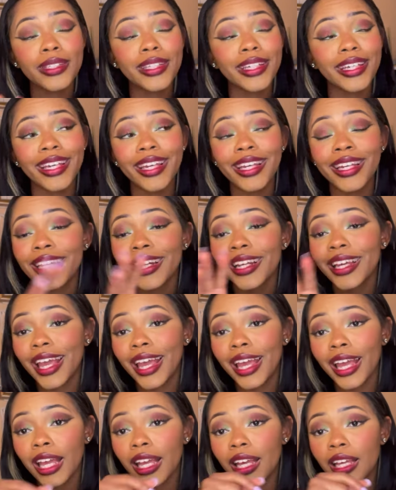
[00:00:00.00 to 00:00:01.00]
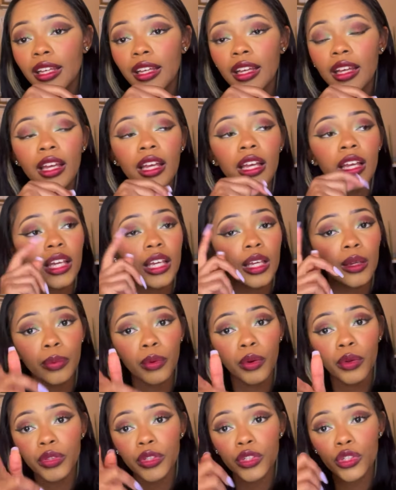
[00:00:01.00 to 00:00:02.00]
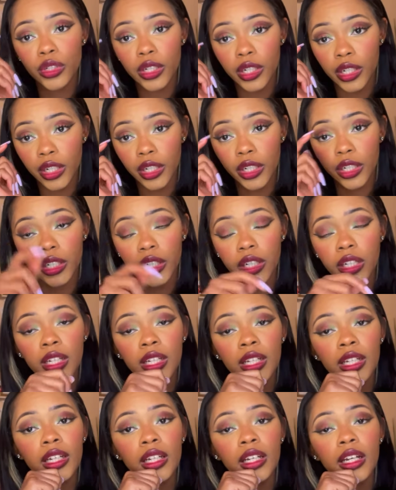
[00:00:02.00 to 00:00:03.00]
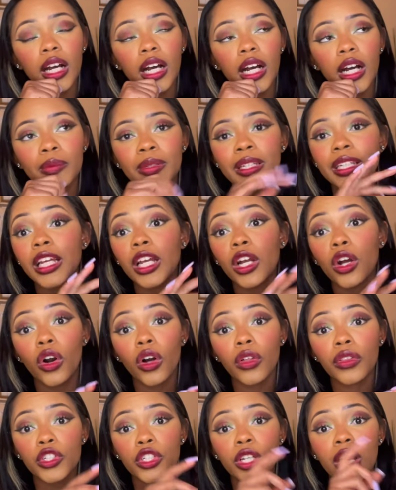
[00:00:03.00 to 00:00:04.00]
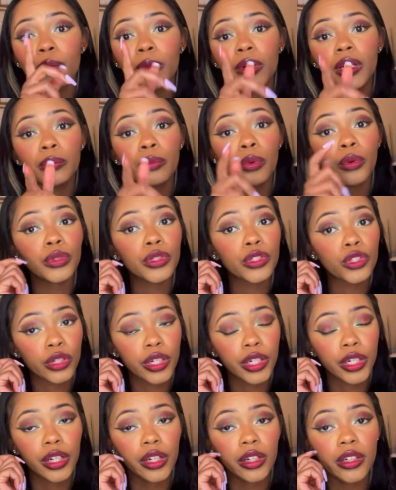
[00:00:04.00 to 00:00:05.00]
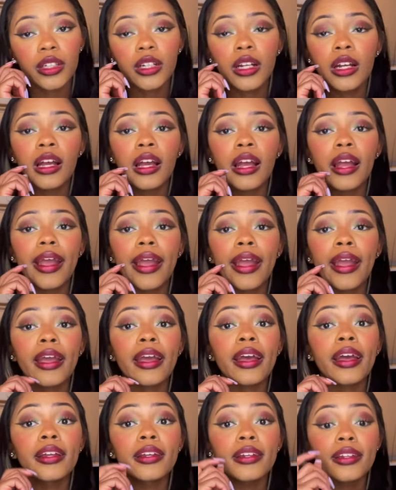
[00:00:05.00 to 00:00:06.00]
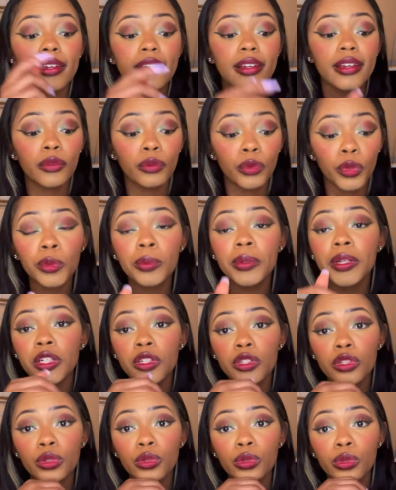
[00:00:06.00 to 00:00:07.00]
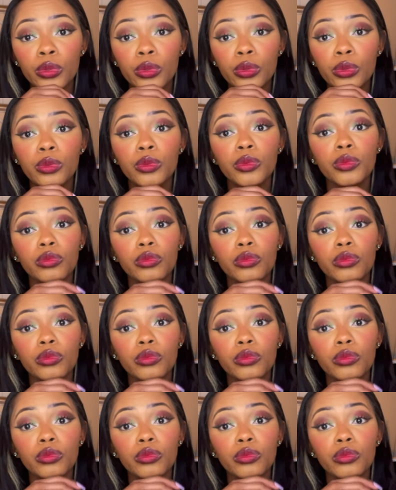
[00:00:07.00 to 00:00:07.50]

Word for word: the kid in the gang. He pulled the trigger. He didn't call the shot, but he pulled the trigger. And Reuben is who